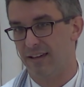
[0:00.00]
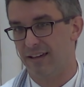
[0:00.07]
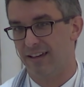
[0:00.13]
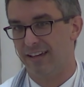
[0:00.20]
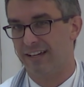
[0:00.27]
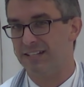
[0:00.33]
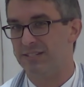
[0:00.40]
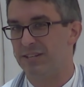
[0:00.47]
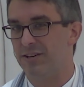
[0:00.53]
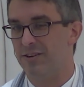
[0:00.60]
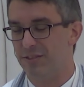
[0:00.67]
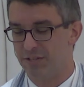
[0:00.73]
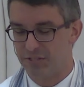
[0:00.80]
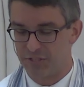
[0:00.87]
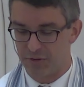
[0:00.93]
Consider
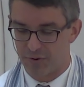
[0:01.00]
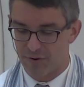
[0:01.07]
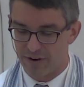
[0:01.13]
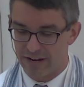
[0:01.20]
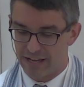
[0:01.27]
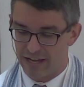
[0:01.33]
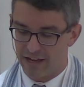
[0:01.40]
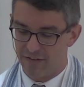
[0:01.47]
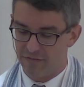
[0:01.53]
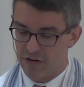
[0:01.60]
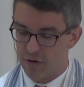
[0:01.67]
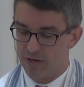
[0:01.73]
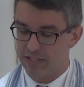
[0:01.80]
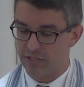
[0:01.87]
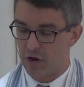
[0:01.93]
the story of
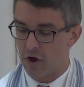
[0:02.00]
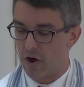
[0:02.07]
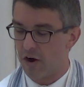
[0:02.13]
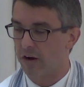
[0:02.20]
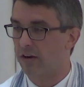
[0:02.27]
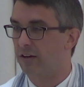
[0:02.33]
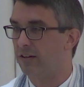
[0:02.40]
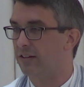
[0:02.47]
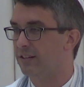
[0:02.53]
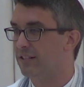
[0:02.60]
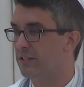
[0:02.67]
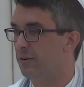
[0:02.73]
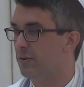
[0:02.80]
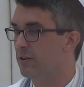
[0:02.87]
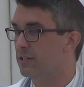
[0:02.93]
Noah's Ark
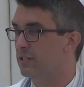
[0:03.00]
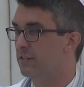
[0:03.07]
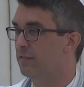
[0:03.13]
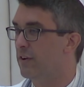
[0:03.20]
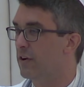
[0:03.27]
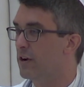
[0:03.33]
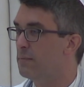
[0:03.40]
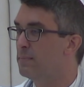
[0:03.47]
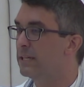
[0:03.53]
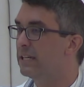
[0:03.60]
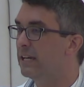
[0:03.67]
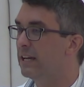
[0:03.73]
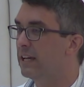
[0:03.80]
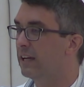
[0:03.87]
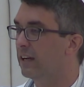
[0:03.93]
towards the very
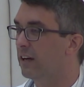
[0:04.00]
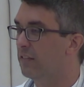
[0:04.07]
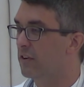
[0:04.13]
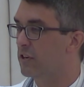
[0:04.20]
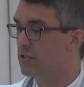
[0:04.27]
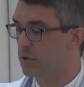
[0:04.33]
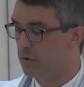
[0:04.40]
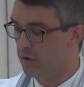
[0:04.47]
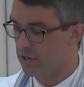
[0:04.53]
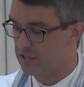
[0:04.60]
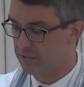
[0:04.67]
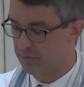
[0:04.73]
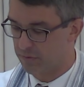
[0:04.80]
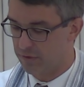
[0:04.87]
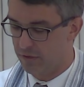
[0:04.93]
beginning of our Torah
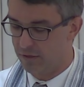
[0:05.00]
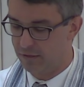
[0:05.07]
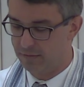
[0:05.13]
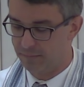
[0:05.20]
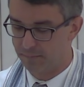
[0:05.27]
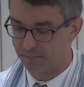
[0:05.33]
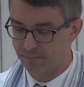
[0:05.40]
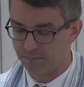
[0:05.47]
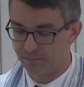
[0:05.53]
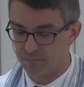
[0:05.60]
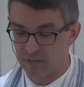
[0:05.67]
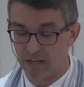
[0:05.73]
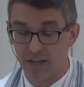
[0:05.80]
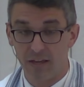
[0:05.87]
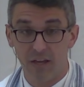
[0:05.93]
scroll.
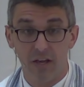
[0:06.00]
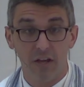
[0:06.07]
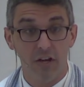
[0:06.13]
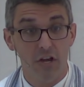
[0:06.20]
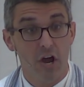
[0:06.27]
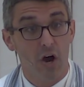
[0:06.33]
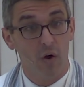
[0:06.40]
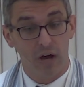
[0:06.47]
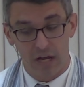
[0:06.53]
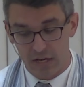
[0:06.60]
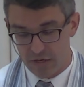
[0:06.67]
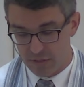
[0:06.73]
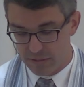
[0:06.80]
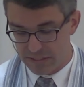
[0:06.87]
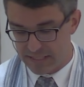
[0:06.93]
Noah,
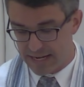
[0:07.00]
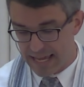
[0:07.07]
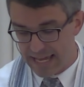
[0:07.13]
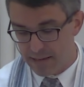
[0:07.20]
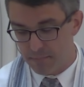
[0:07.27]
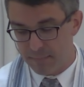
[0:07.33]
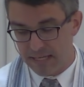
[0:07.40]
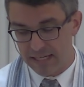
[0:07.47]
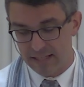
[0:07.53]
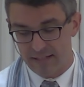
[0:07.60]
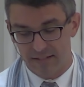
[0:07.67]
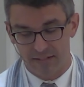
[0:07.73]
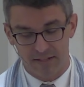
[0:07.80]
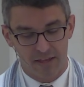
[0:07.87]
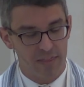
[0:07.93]
whose name
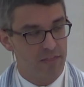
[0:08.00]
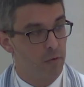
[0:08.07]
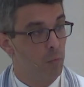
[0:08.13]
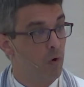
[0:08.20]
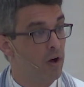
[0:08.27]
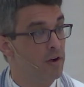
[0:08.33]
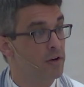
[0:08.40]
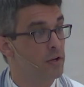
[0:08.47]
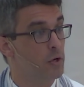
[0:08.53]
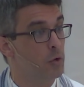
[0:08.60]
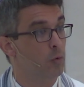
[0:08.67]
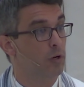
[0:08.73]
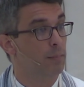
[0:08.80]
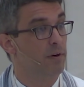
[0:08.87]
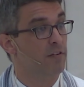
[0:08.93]
means the one who
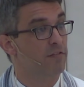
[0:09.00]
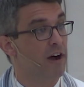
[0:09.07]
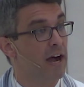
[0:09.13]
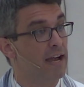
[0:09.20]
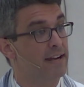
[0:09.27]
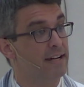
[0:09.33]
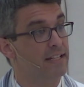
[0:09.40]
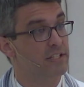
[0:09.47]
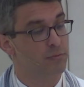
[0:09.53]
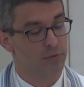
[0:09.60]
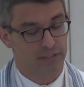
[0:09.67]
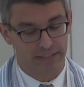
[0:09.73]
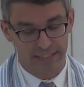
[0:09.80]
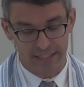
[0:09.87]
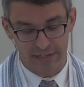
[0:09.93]
provide us
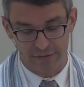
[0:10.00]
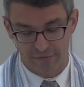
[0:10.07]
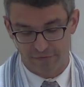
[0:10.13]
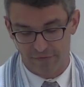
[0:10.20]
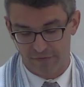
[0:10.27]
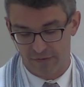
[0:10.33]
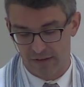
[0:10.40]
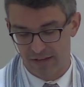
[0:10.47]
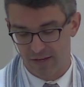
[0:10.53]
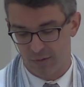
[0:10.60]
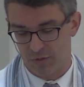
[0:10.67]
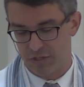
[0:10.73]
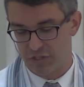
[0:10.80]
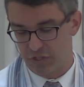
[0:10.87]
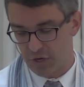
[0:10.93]
relief,
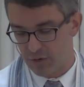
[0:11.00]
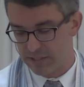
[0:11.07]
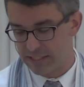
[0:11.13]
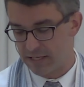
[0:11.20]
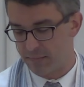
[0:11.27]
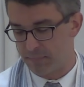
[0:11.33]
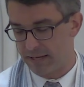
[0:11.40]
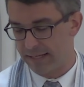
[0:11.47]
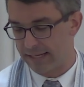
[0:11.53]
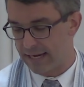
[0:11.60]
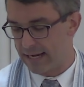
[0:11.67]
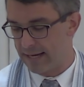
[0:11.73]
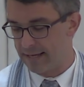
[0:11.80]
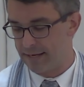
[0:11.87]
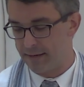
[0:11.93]
was chosen by
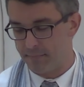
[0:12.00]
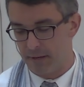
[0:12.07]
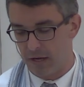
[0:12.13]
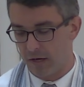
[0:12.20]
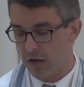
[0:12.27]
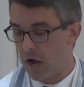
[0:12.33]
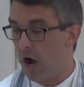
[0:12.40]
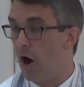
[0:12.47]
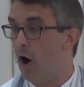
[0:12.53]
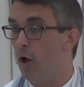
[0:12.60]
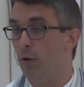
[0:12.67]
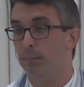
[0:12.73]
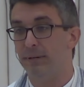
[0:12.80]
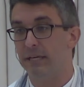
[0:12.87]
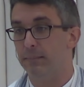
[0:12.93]
God among
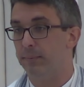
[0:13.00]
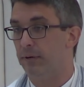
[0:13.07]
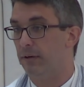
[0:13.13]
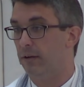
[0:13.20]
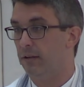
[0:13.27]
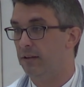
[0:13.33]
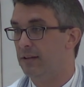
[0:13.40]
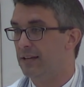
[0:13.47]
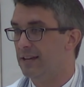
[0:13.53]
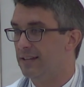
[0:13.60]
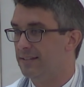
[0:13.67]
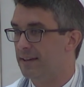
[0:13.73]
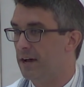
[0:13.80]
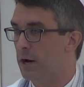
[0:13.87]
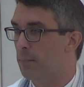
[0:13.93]
all people
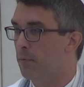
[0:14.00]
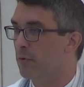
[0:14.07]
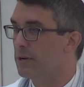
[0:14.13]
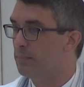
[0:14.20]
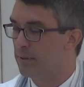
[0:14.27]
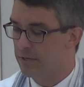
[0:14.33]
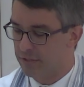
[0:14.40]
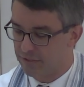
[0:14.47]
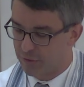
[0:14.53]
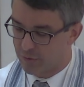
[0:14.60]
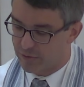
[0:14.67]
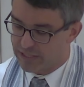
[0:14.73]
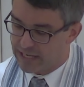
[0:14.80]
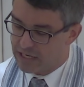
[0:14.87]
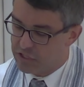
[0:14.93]
to help rebuild
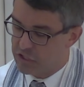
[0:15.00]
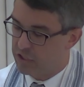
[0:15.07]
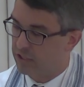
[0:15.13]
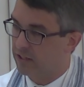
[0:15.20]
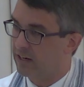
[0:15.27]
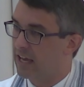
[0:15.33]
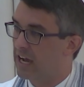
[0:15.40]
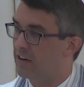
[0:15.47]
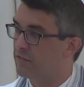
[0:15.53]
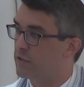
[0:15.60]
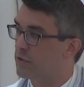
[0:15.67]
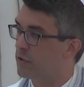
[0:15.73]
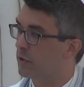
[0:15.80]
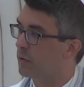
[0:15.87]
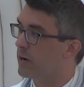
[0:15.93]
creation
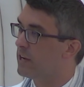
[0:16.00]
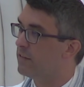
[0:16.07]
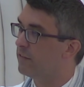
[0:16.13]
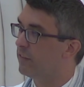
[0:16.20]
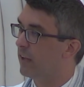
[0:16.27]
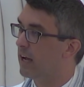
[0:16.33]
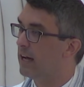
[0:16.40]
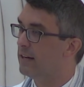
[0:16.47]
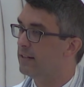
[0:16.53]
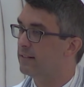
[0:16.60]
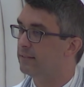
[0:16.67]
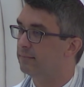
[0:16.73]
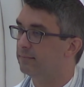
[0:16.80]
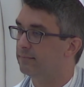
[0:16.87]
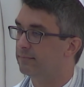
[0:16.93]
after the great flood.
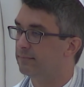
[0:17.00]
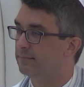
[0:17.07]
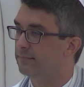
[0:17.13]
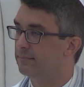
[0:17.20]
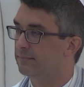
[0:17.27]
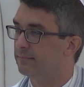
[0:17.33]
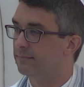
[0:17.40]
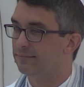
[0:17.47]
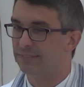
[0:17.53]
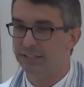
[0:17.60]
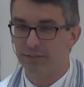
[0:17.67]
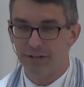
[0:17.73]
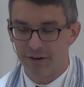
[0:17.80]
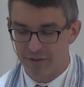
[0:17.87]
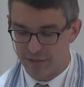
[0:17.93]

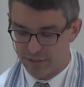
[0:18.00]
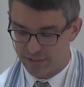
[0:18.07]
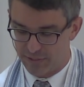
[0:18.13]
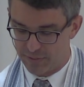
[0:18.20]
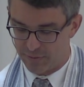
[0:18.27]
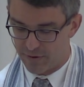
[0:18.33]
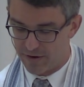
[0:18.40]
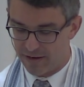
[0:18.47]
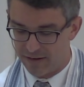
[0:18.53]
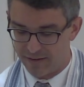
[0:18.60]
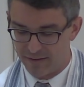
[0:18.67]
You know this story.